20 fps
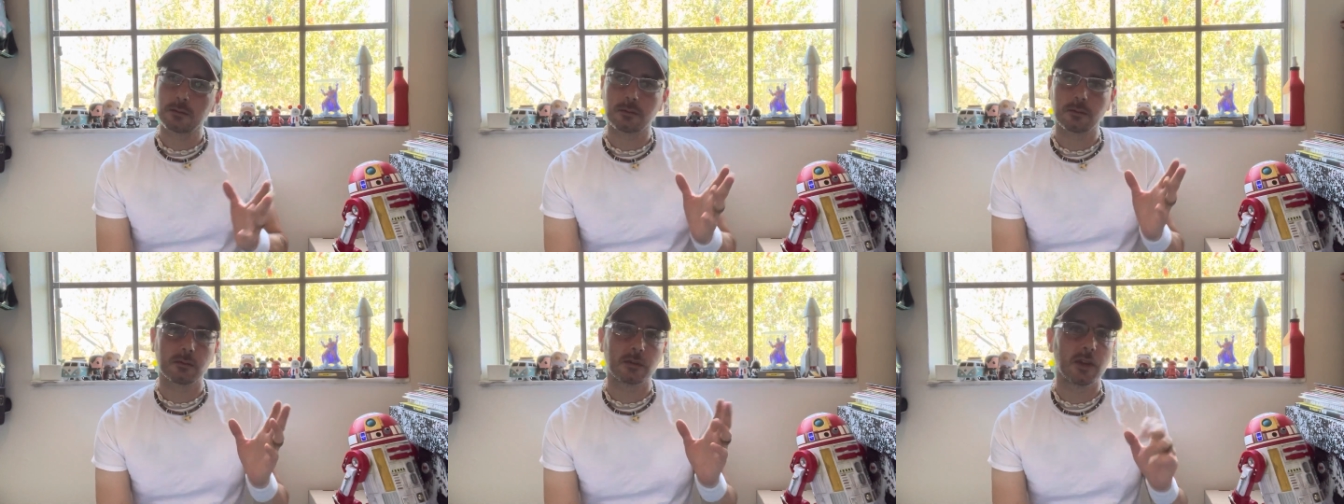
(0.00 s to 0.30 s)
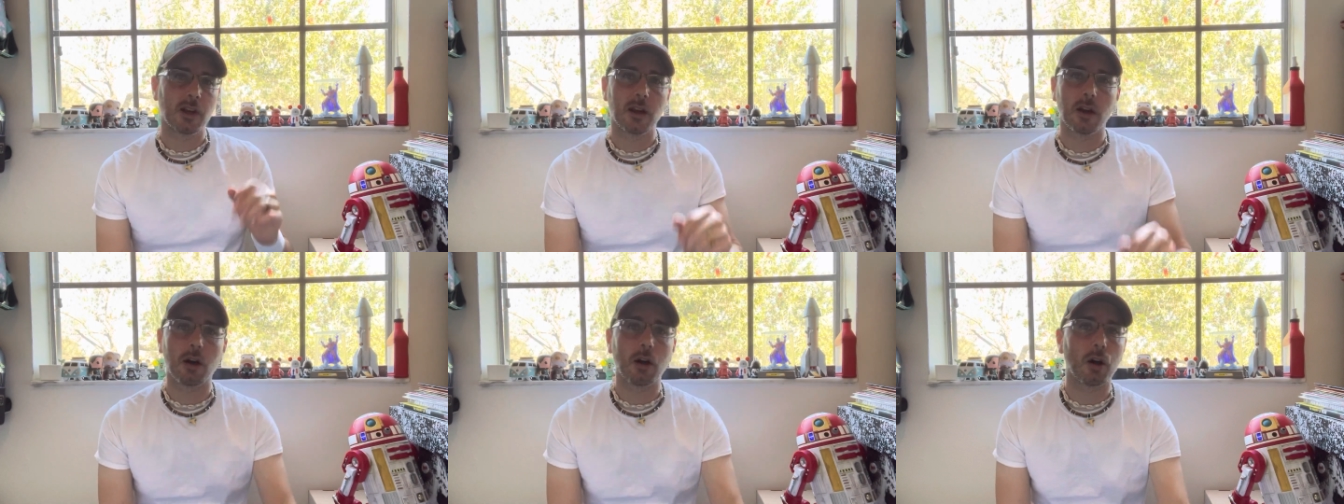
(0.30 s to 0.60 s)

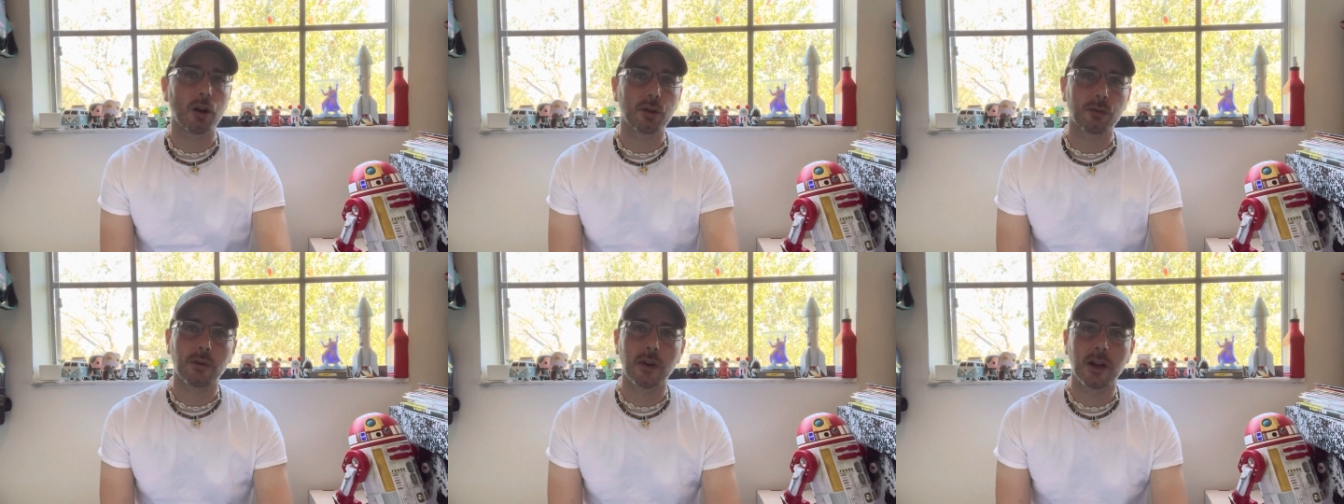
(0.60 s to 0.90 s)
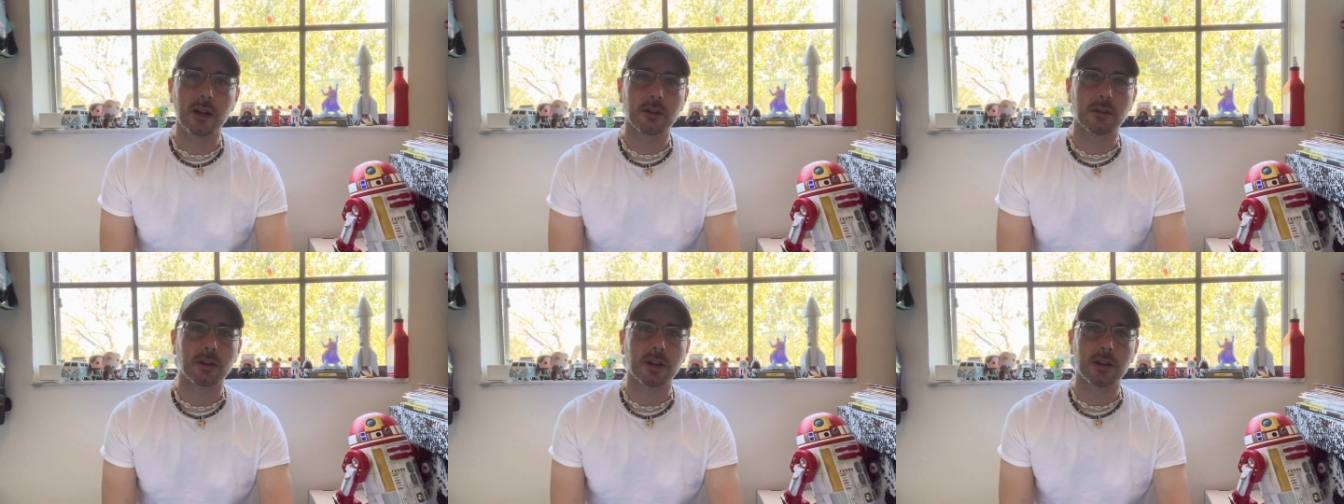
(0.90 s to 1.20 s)
Yeah, all
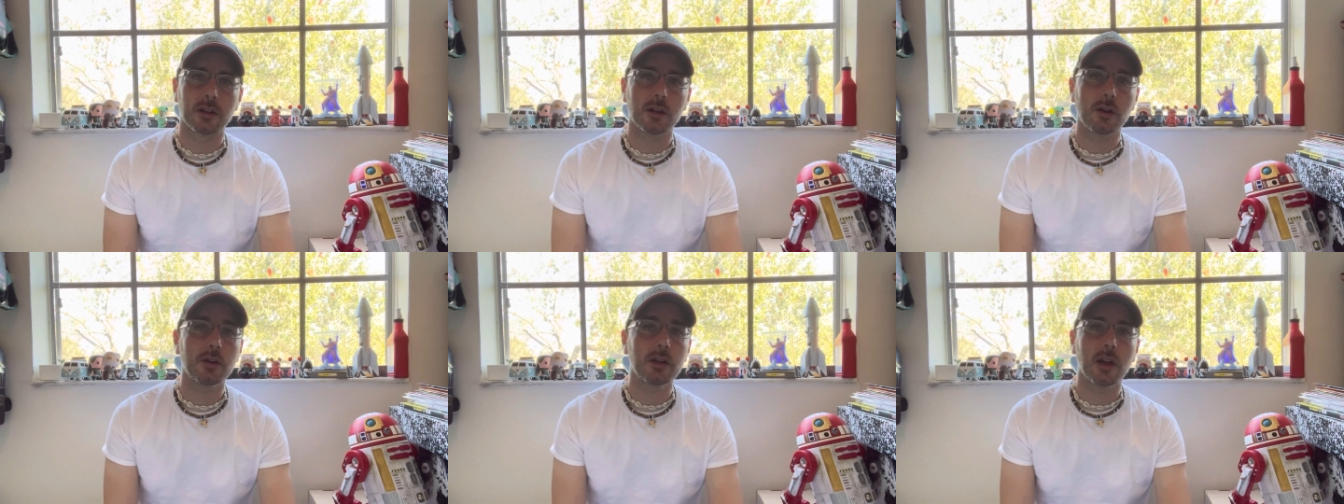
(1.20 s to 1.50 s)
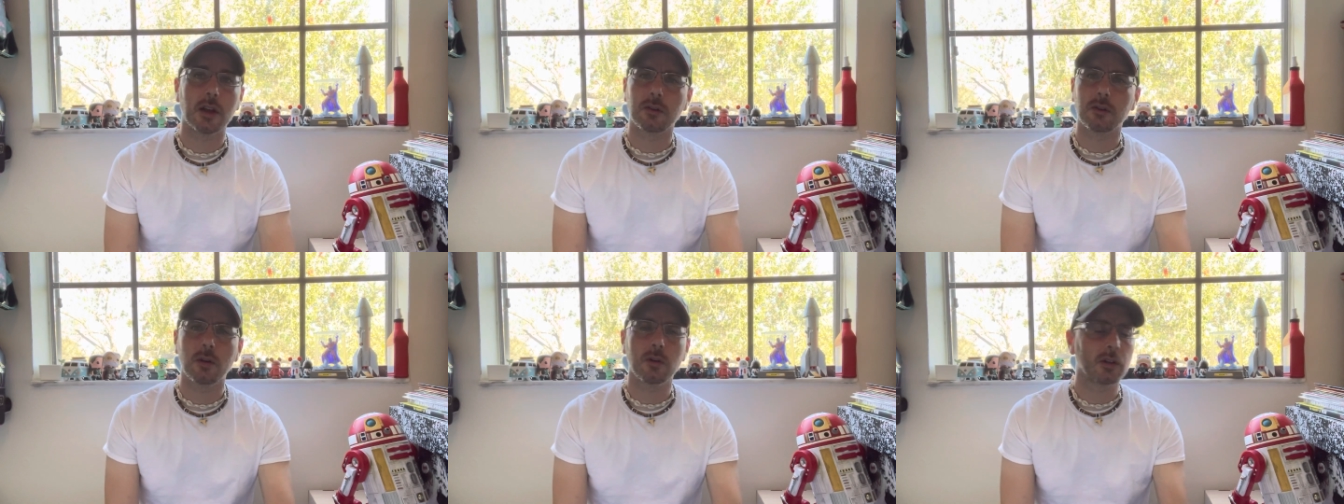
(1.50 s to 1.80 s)
around. Like, oh
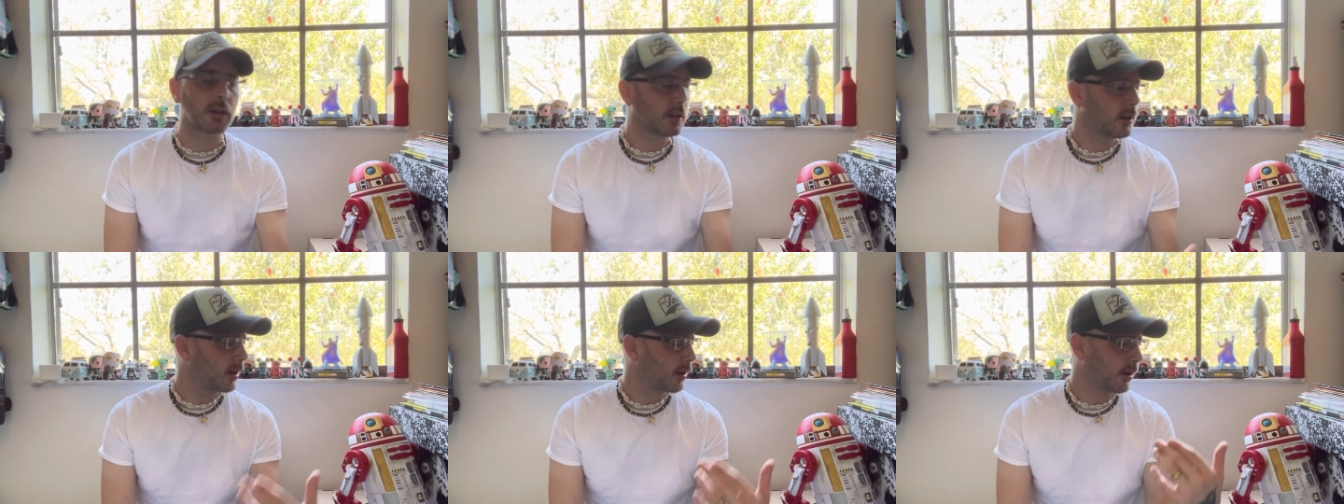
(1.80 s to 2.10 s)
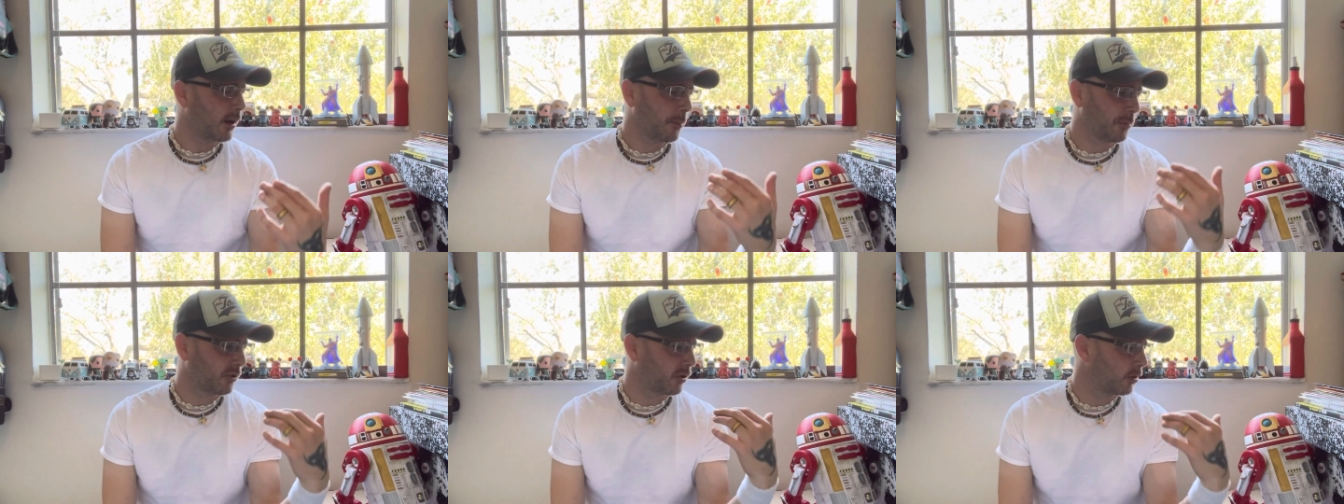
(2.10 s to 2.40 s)
yeah, totally. Yeah,
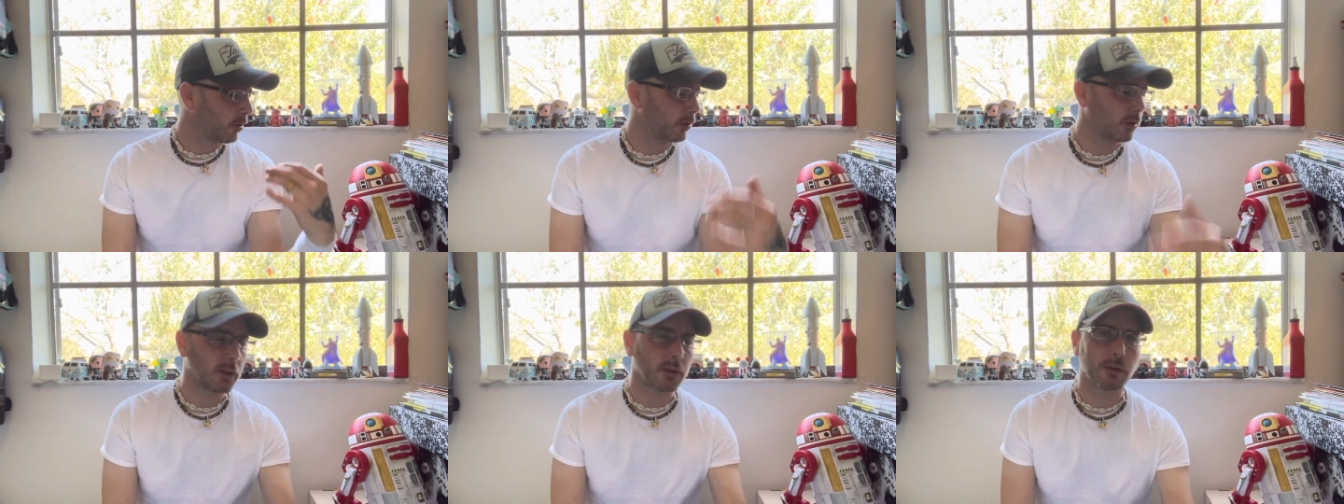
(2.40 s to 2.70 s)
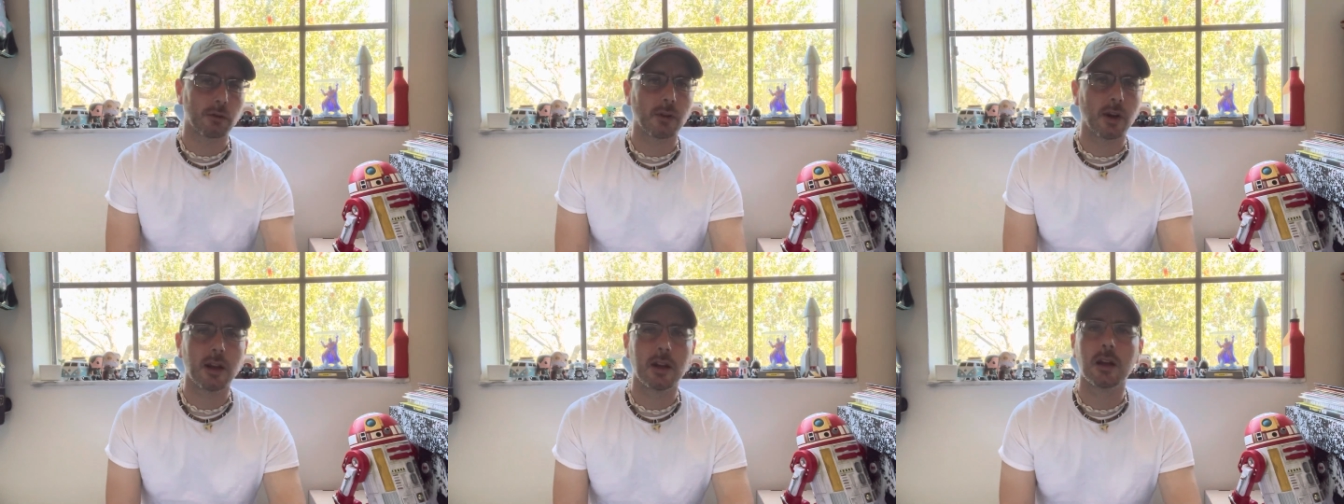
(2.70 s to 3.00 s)
absolutely.
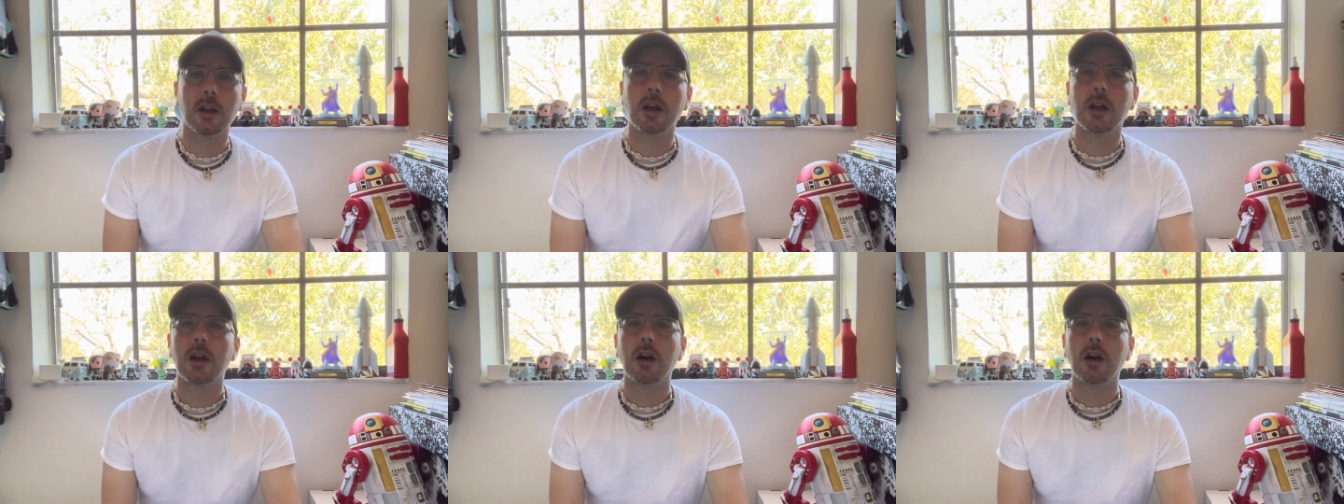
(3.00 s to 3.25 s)
You're right.